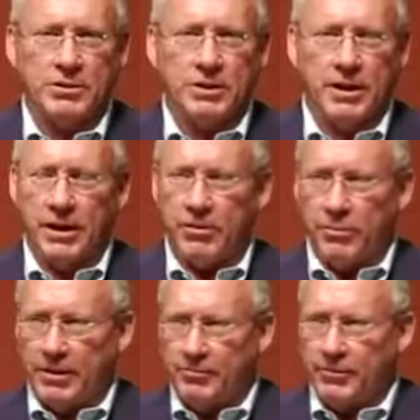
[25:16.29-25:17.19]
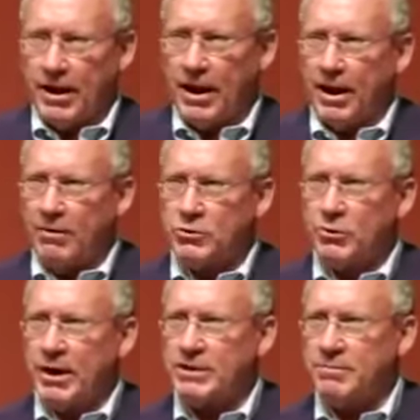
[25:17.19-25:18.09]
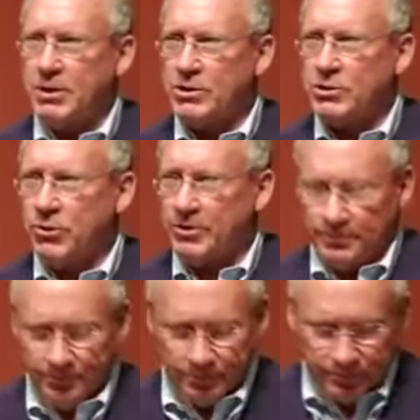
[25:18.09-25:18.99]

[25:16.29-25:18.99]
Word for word: this in another way. I was raised in Minnesota.